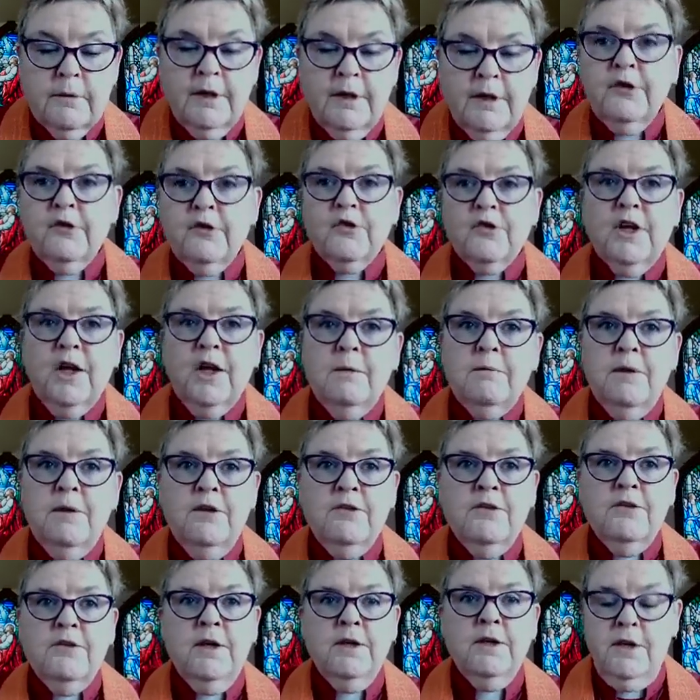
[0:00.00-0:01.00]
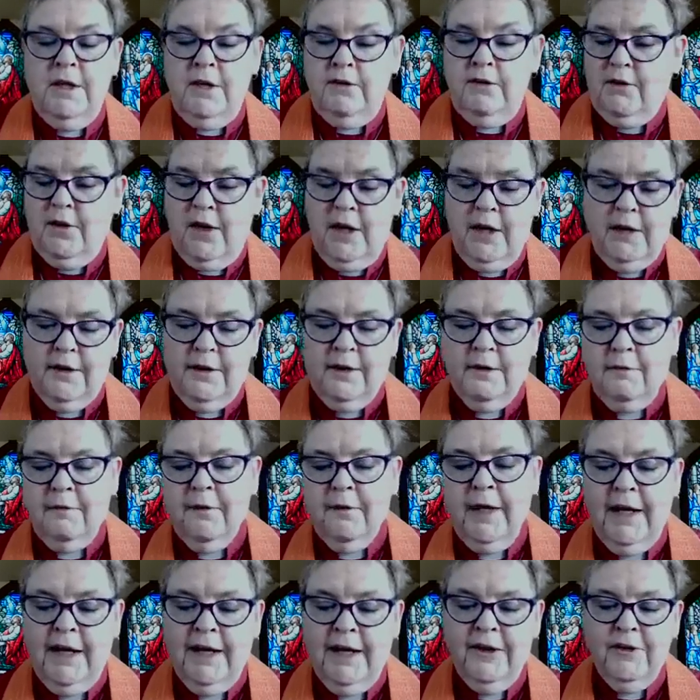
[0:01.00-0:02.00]
And this time they think they've got the
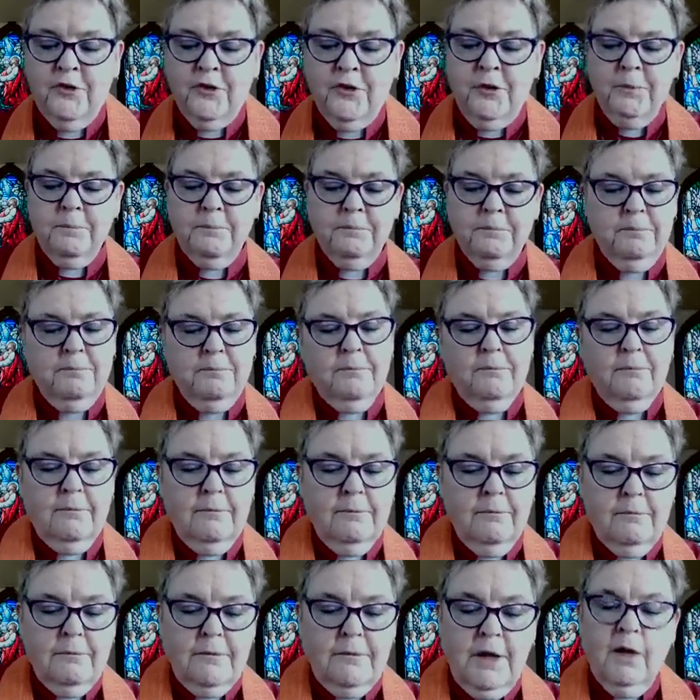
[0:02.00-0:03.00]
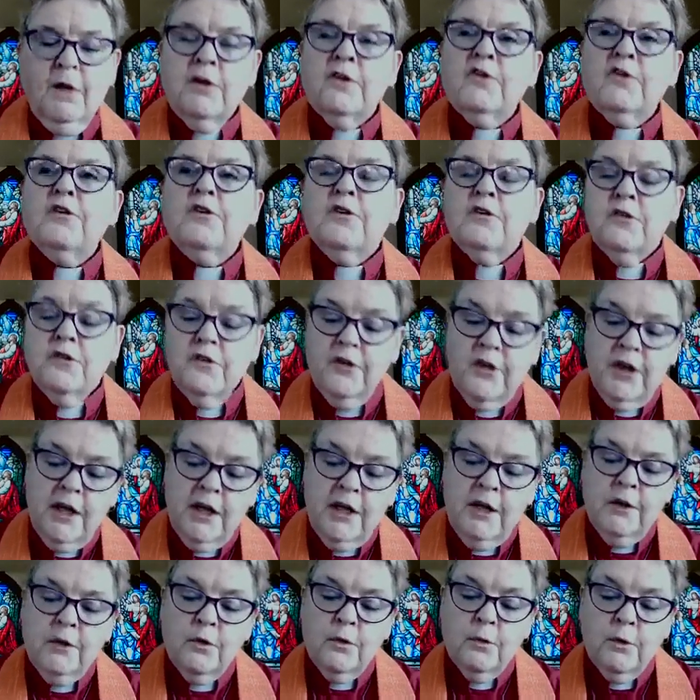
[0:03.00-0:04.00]
right answer. It's the
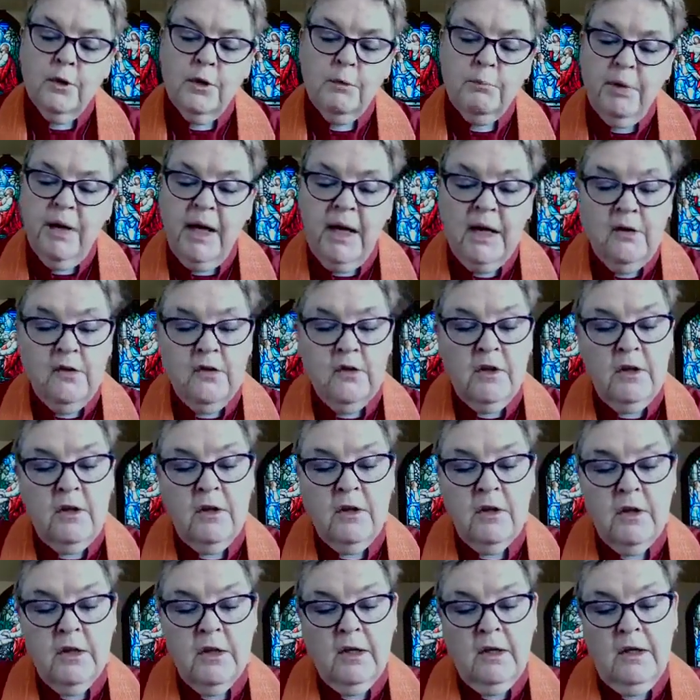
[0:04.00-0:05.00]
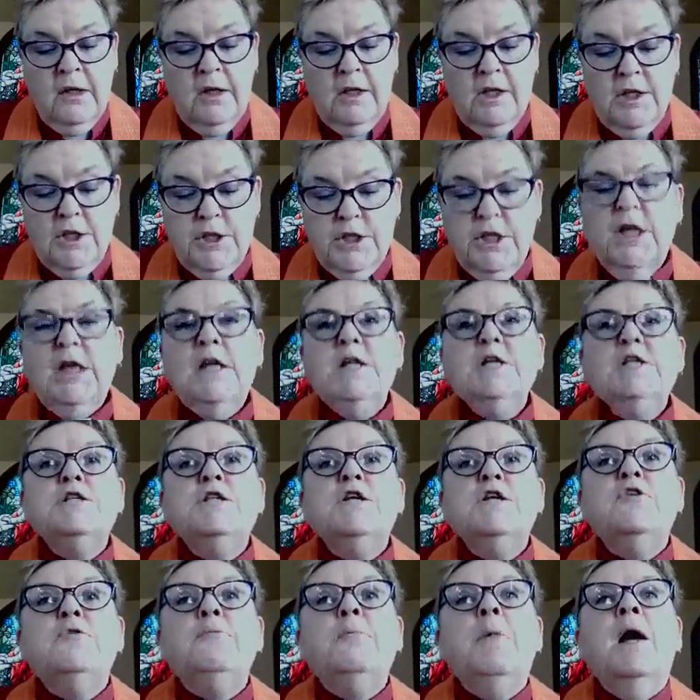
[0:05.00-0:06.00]
son who repented,
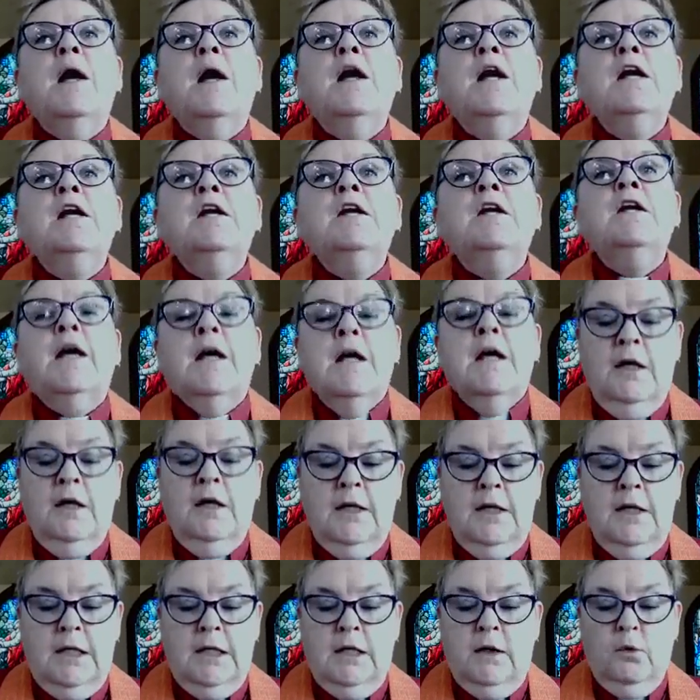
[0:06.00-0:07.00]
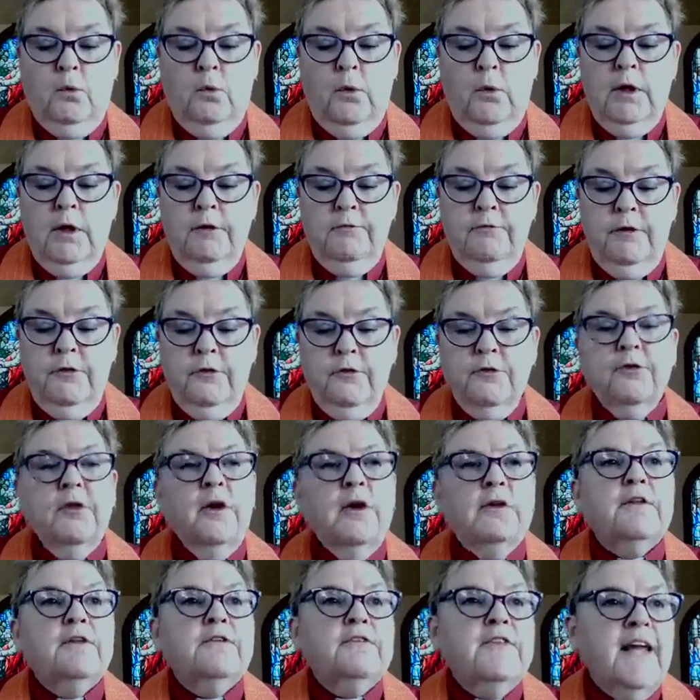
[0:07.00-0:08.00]
changed his mind, and did the will of his
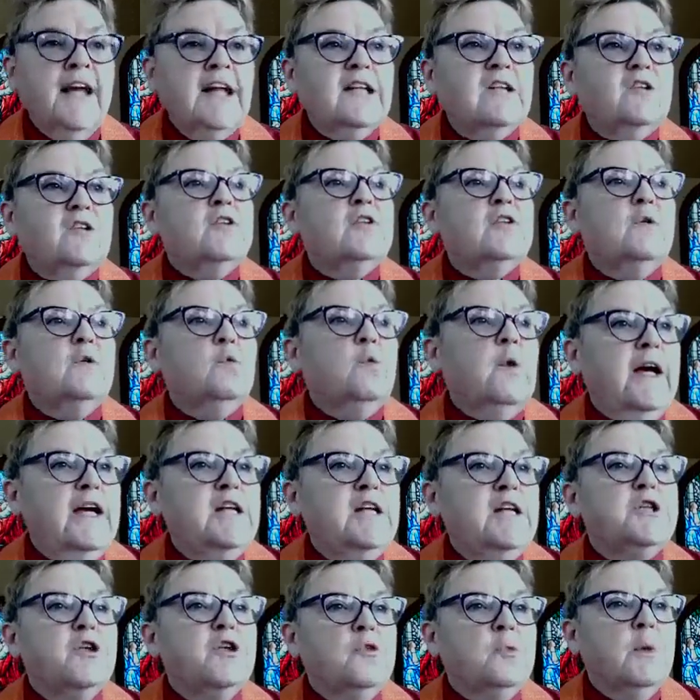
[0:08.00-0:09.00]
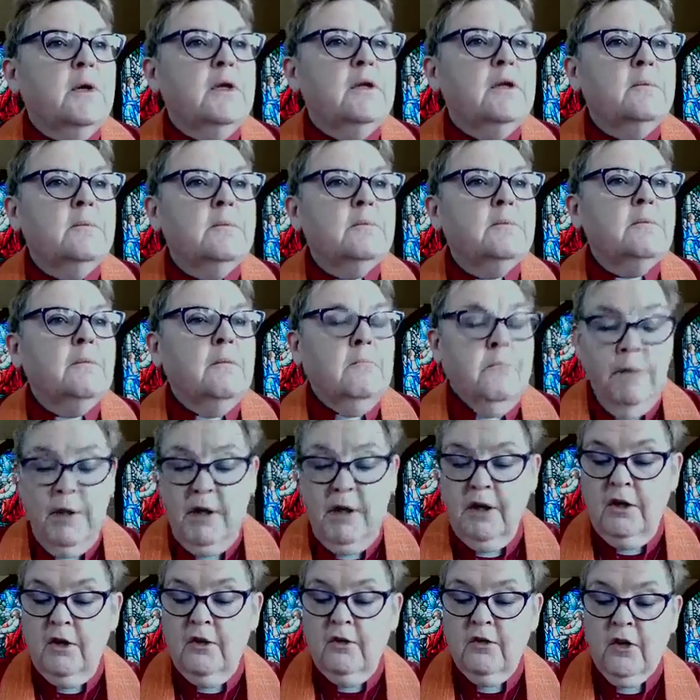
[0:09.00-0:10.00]
Father. That's the righteous one.
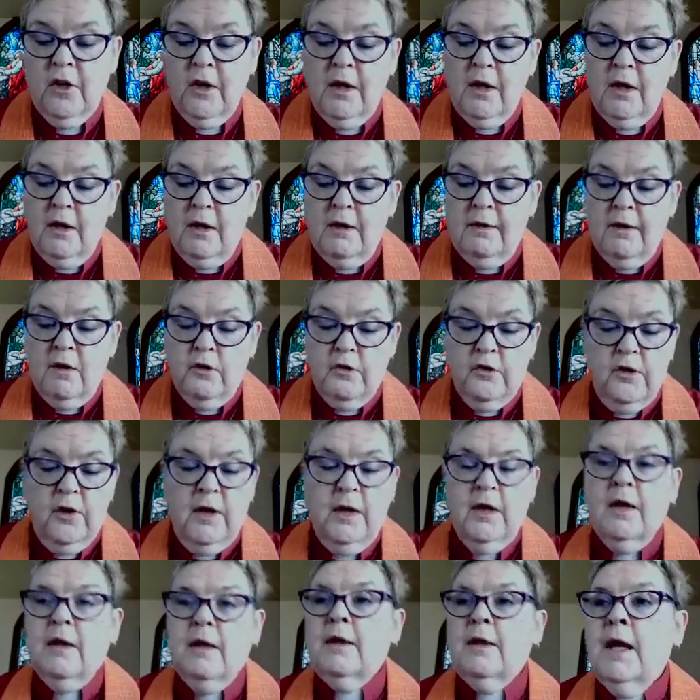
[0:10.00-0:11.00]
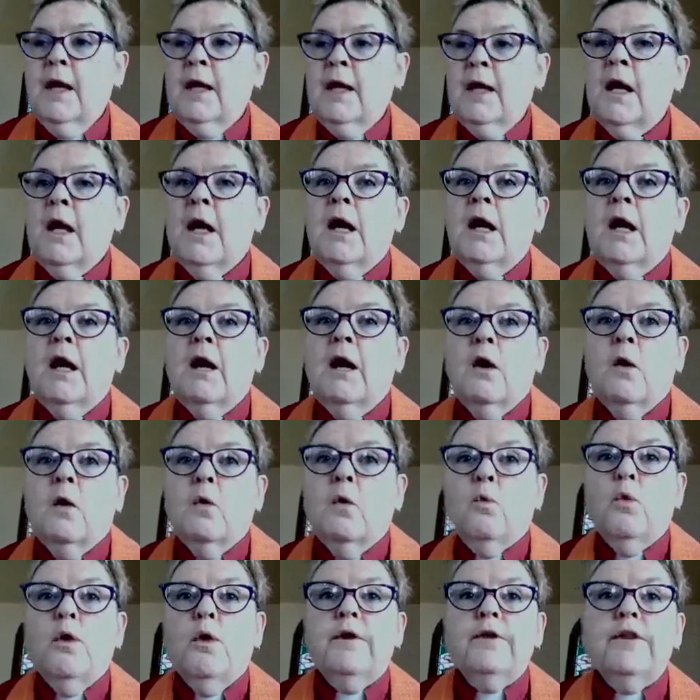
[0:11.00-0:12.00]
Because they're saying then,
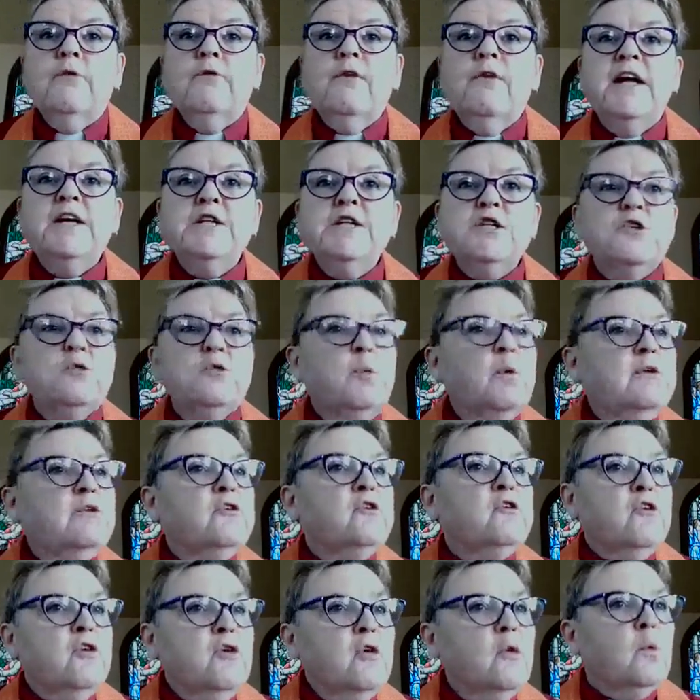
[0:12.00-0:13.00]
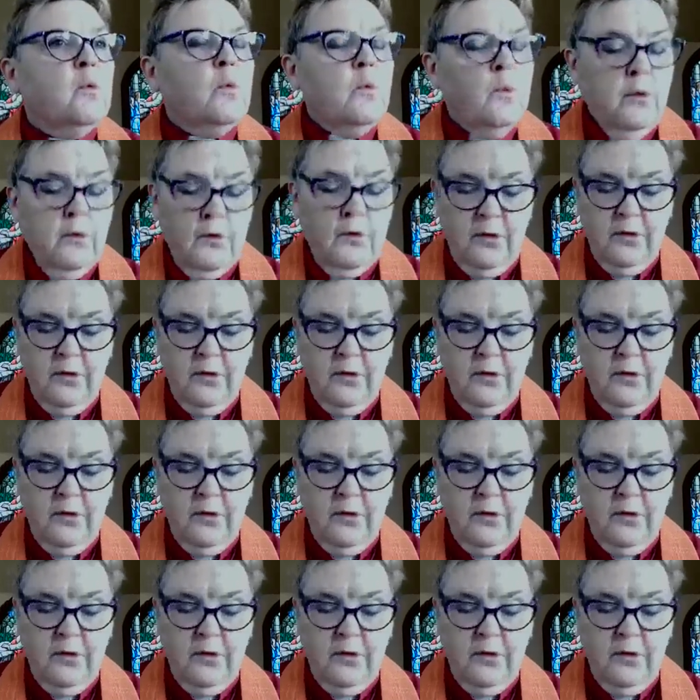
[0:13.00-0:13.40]
we're the righteous ones too.